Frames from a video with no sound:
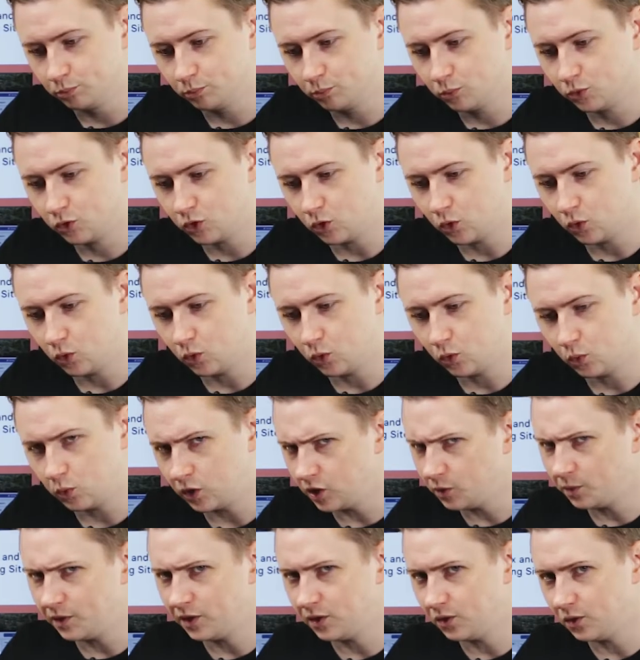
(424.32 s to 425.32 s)
So what
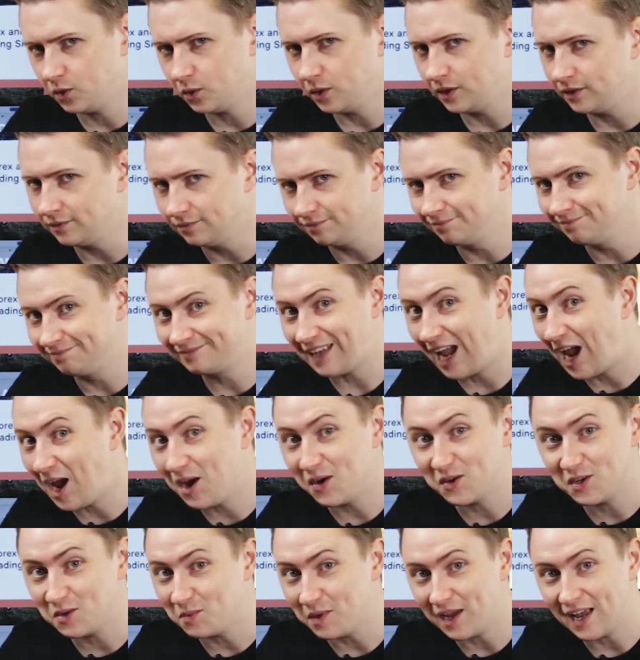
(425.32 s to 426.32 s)
do we do and how
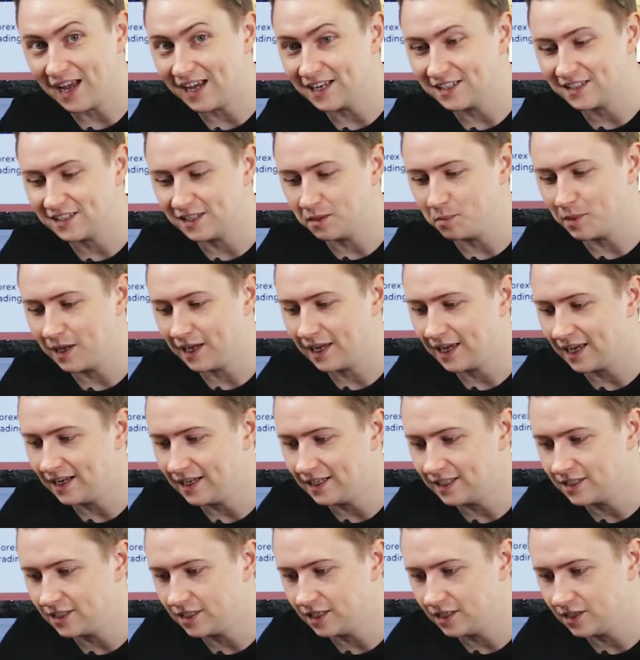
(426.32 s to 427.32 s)
do we actually make
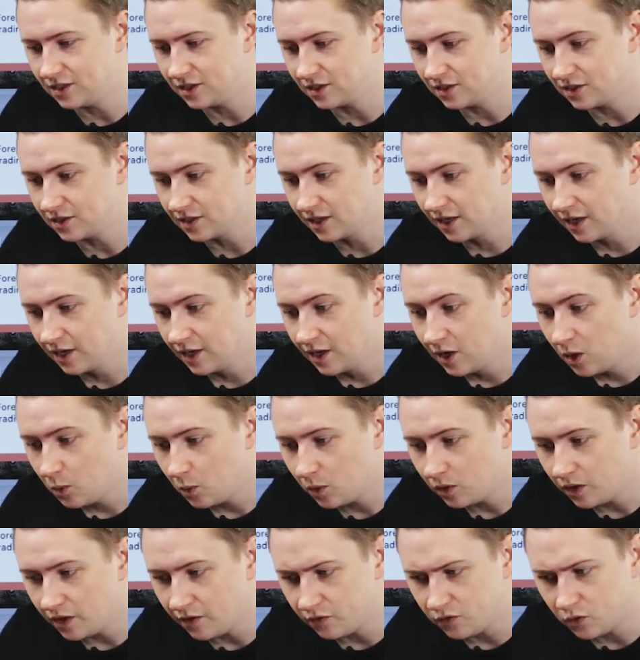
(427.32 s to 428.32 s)
any changes?
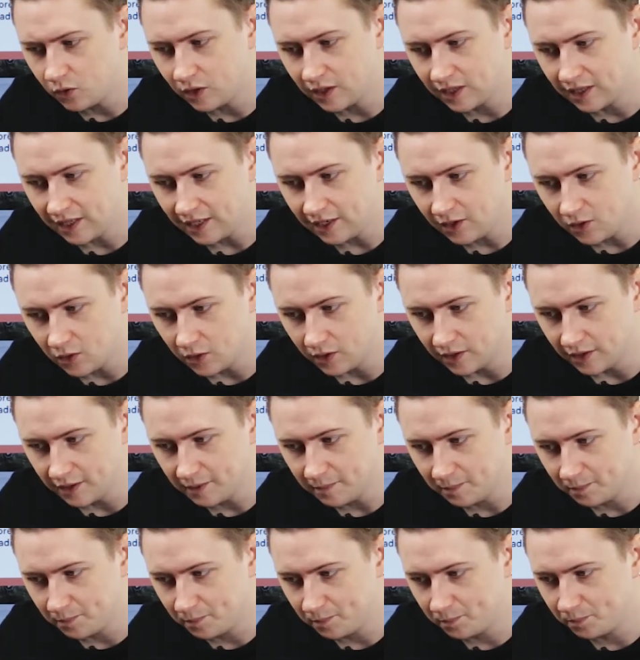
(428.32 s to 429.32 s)
Well, if you click on it,
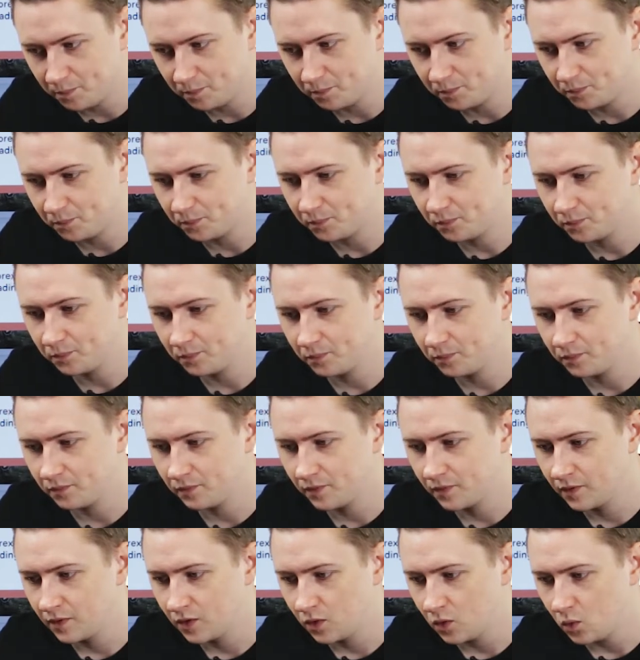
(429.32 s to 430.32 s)

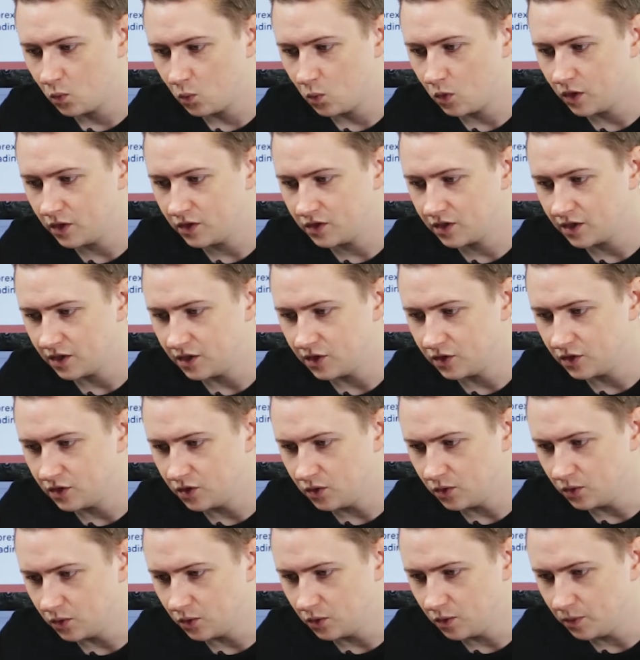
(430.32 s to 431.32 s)
what it's going
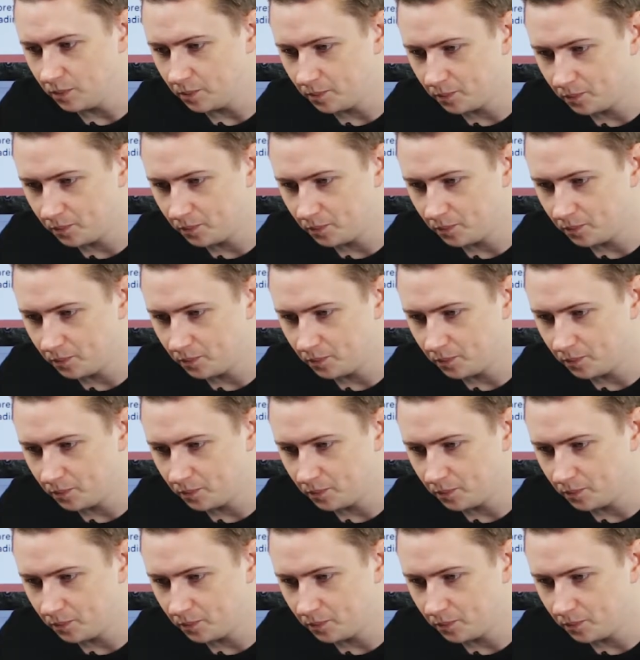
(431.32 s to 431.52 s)
to do